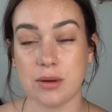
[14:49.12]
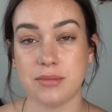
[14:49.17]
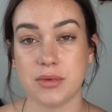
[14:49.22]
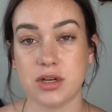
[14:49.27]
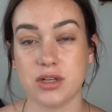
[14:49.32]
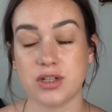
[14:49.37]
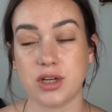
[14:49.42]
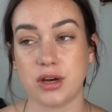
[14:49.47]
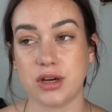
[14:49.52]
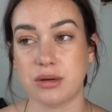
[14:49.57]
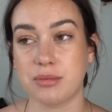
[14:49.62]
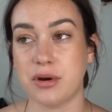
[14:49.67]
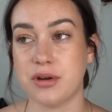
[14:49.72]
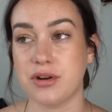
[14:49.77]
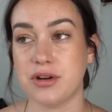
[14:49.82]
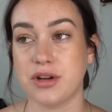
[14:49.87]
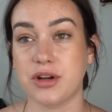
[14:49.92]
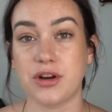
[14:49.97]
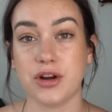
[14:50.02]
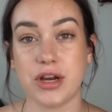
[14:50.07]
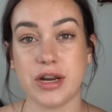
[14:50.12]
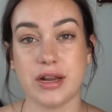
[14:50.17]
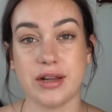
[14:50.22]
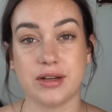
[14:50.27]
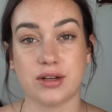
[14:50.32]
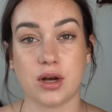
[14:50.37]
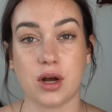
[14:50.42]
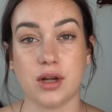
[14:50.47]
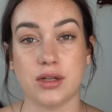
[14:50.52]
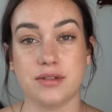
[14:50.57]
I'm going to talk about an
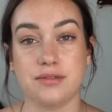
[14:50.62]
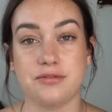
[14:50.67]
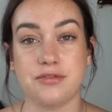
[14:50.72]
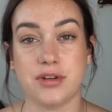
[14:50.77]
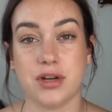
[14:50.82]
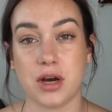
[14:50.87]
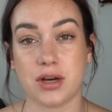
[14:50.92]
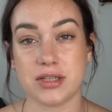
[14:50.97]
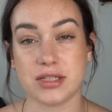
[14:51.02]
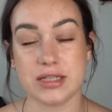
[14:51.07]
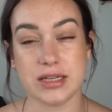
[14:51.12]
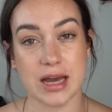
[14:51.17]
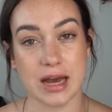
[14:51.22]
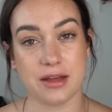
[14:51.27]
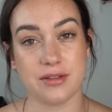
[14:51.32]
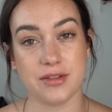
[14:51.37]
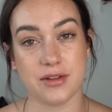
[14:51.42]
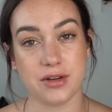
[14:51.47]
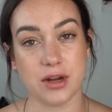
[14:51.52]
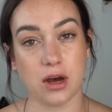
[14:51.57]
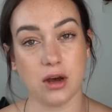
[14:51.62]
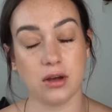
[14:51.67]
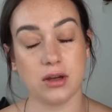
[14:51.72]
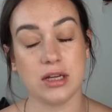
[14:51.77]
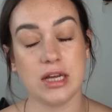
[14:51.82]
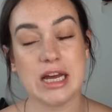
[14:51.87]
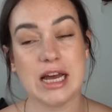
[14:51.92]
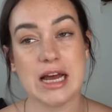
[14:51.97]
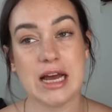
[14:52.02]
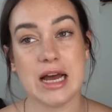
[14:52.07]
ingredient called phenoxyethanol.
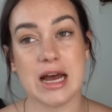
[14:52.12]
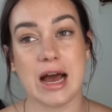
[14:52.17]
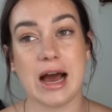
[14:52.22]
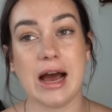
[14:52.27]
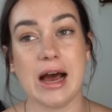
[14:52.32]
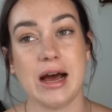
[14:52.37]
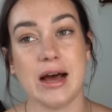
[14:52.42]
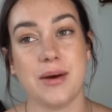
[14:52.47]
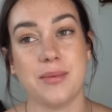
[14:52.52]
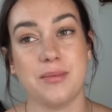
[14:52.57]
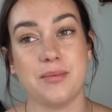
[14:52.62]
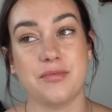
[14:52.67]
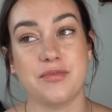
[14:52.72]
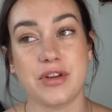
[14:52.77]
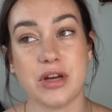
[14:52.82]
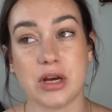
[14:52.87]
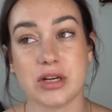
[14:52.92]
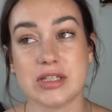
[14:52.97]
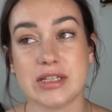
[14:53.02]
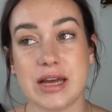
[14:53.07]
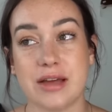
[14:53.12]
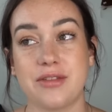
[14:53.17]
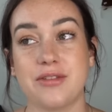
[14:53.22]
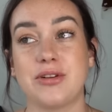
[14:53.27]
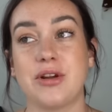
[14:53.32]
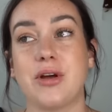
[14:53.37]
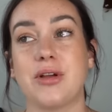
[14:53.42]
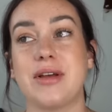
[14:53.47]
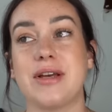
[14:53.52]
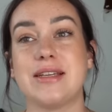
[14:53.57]
Um,
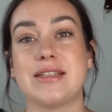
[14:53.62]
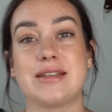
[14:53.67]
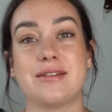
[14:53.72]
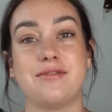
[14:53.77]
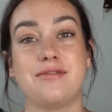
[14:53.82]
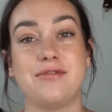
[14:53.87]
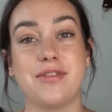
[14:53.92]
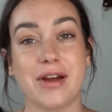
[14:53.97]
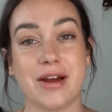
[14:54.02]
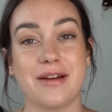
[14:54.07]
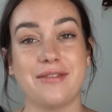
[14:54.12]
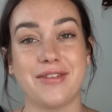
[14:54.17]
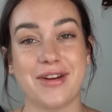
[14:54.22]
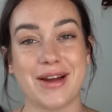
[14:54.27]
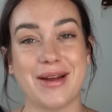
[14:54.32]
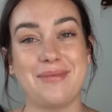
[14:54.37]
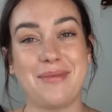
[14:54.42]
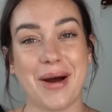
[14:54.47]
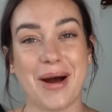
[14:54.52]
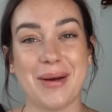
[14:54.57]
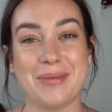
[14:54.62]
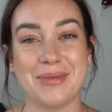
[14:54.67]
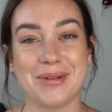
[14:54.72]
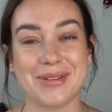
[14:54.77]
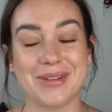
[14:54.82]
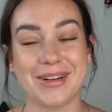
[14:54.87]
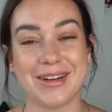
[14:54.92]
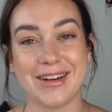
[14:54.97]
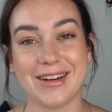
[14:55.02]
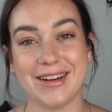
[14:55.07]
phenoxyethanol is a very, very
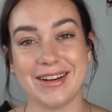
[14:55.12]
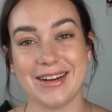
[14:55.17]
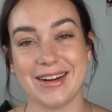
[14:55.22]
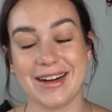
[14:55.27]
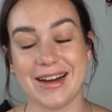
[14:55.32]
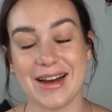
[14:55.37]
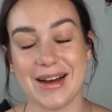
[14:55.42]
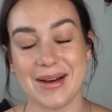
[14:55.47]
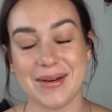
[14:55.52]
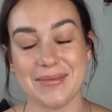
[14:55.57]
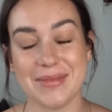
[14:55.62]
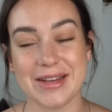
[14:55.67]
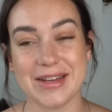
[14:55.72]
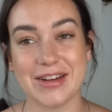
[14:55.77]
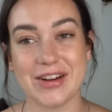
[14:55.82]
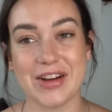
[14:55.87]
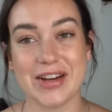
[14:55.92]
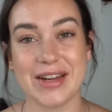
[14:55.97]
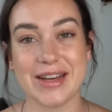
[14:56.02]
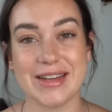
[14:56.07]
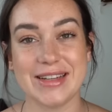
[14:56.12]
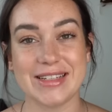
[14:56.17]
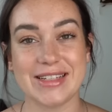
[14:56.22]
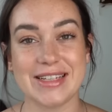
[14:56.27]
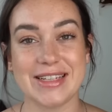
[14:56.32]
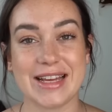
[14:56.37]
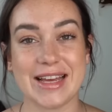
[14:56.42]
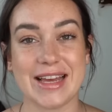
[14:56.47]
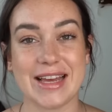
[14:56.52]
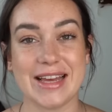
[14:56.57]
popular um,
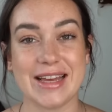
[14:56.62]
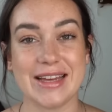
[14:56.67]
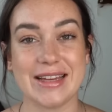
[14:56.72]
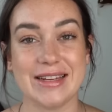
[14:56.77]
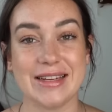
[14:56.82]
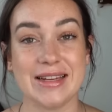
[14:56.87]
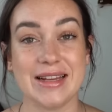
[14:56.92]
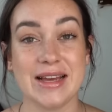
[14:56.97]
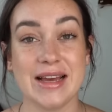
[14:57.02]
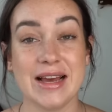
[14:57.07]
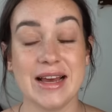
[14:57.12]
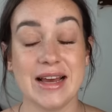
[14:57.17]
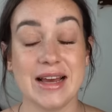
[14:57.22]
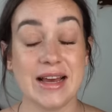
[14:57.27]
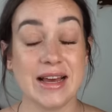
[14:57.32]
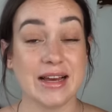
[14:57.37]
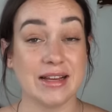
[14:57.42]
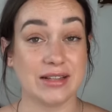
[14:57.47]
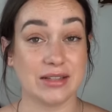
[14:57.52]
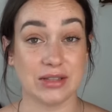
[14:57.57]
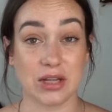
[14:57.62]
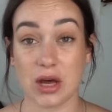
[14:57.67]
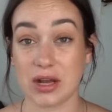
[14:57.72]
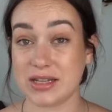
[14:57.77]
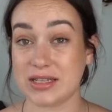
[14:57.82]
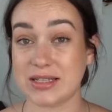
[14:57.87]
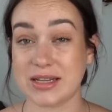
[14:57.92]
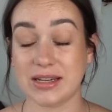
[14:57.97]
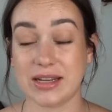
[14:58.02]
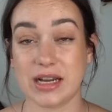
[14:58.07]
ingredient in a lot
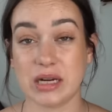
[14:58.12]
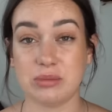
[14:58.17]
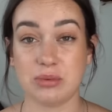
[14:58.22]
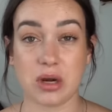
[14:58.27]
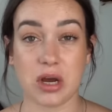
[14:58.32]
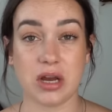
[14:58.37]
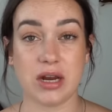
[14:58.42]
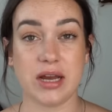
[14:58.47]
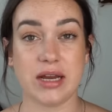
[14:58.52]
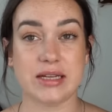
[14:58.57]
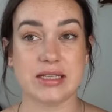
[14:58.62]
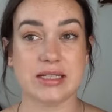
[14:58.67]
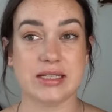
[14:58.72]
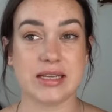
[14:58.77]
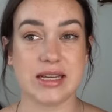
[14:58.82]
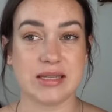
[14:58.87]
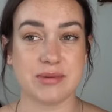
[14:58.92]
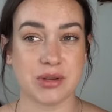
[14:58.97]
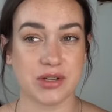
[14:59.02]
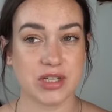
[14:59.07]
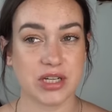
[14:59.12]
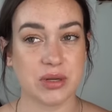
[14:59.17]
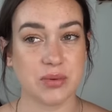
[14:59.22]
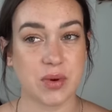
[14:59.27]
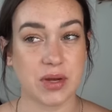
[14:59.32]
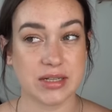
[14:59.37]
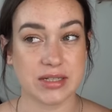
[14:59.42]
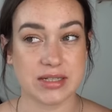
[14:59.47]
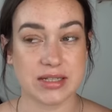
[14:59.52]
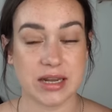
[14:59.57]
of skincare products, especially
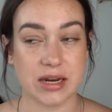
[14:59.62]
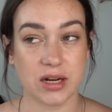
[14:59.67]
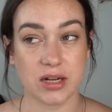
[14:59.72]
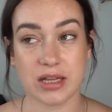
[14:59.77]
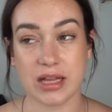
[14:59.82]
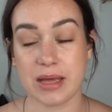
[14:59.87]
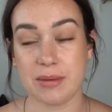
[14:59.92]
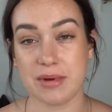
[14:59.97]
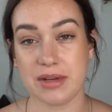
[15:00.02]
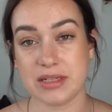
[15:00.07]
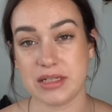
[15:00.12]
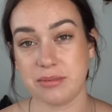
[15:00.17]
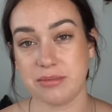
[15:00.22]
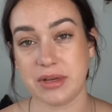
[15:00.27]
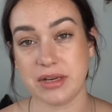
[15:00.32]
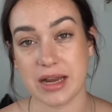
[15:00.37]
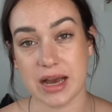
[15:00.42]
ones that are claiming to be